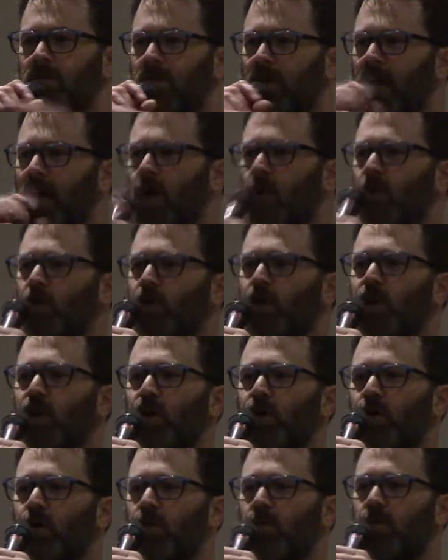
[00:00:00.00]
How old are
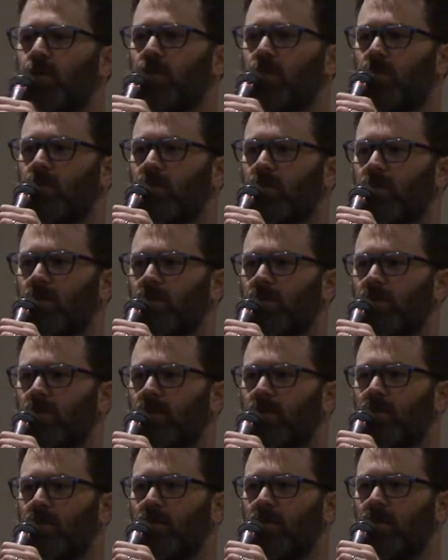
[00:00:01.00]
you?
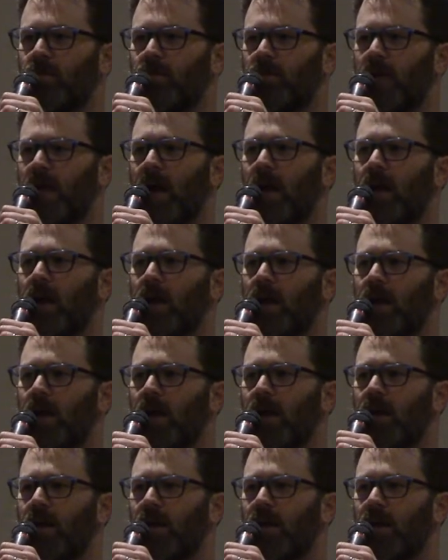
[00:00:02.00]
Yeah.
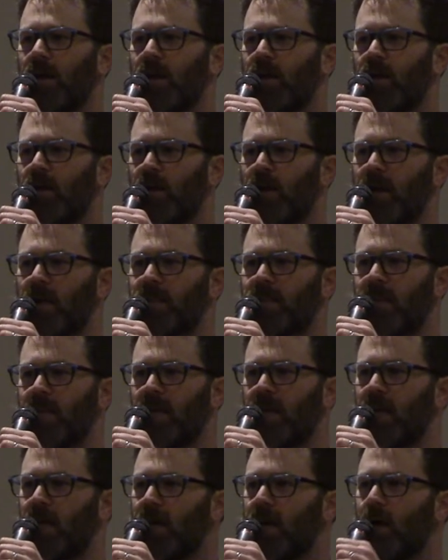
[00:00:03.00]
You're
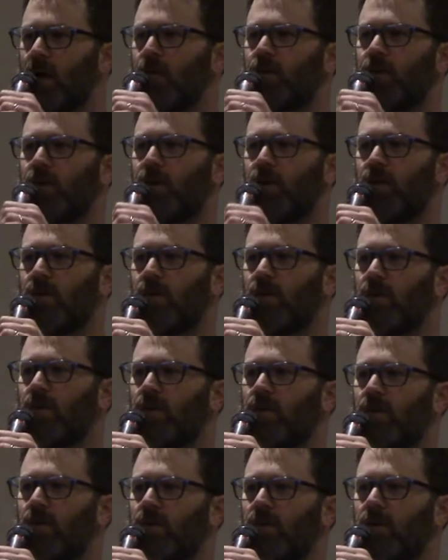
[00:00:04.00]
19. How old are you?
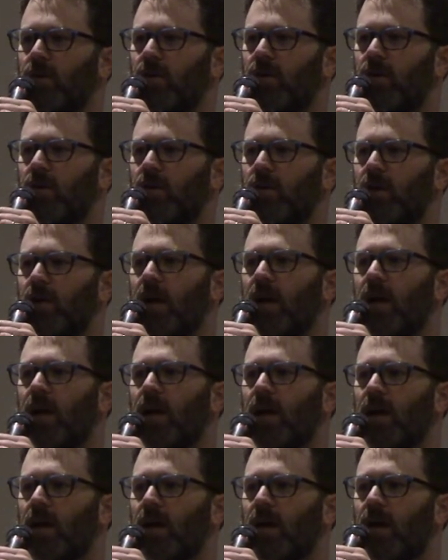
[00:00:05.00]

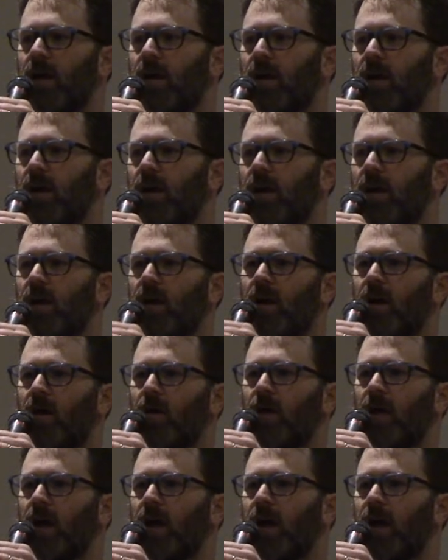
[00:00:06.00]
Yeah.
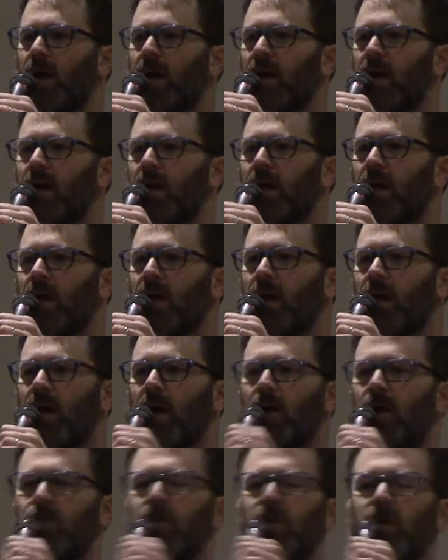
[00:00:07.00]
Okay.
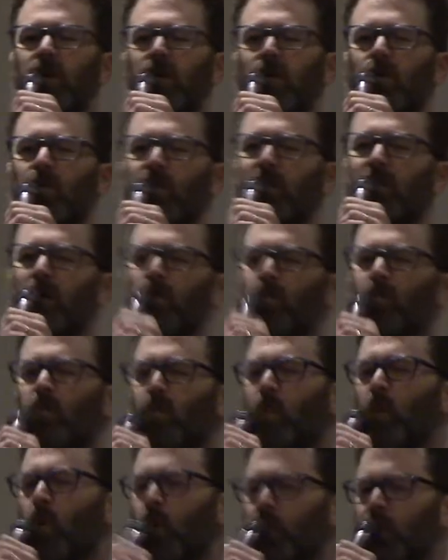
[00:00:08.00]
How old are you with
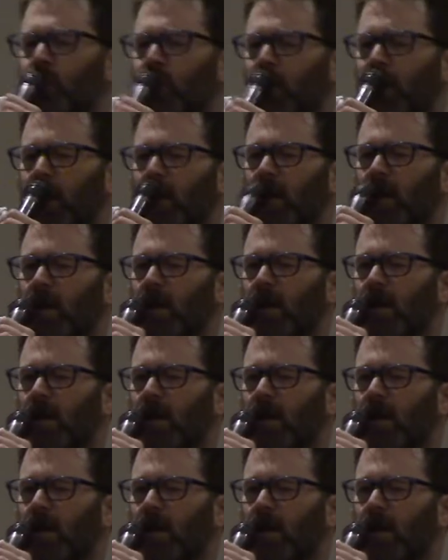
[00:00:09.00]
the orange hoodie?